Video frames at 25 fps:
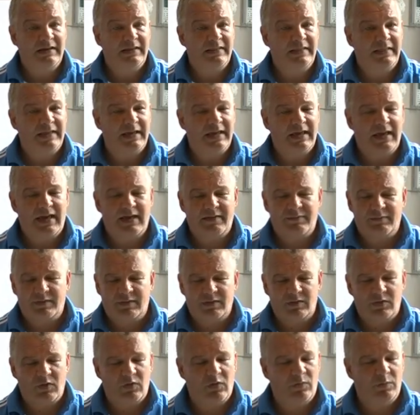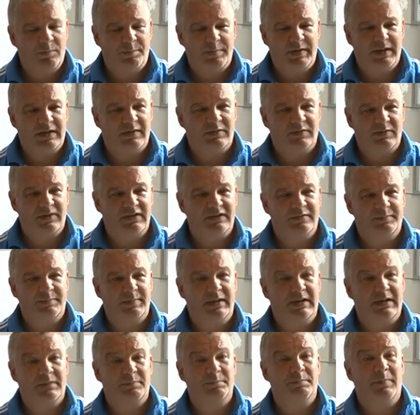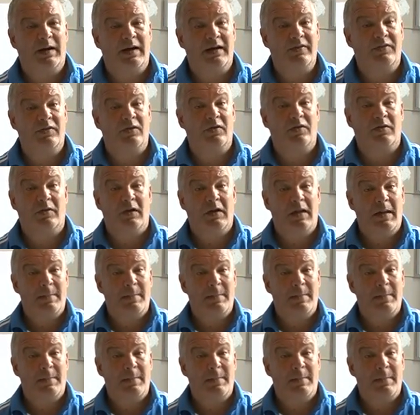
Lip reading: they have so big respect by the